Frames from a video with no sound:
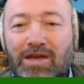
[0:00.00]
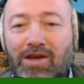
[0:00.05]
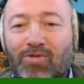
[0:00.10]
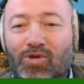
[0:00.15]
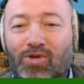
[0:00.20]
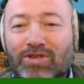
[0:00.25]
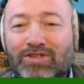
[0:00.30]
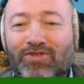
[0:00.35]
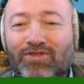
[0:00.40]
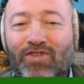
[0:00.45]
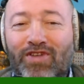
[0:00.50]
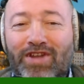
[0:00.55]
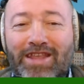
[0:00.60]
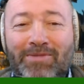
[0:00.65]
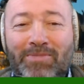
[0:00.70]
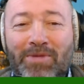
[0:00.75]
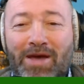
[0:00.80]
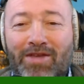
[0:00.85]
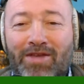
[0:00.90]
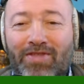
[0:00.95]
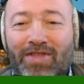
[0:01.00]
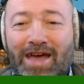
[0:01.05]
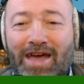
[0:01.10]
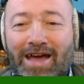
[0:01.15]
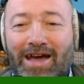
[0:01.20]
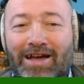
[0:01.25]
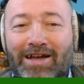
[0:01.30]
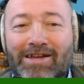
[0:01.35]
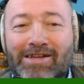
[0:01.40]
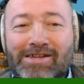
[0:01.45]
What's funny about
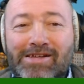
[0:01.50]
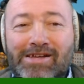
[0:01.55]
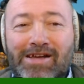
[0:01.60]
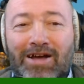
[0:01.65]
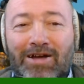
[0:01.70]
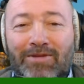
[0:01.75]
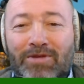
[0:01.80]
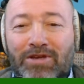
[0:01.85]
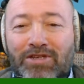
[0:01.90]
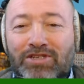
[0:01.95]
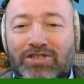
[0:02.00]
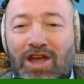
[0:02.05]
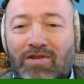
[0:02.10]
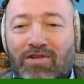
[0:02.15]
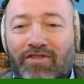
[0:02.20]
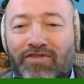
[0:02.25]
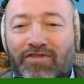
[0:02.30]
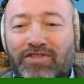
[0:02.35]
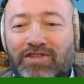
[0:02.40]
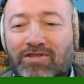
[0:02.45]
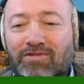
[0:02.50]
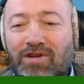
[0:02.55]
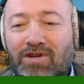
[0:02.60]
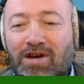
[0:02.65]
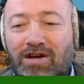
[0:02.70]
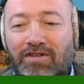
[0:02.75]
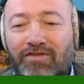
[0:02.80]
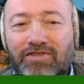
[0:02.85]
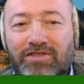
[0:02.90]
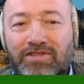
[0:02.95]
that? A show of 2
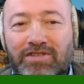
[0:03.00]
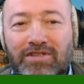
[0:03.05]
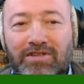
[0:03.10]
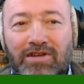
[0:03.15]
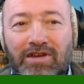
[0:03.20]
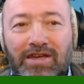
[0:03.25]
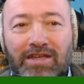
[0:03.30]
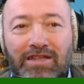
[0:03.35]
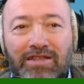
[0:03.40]
halves tonight.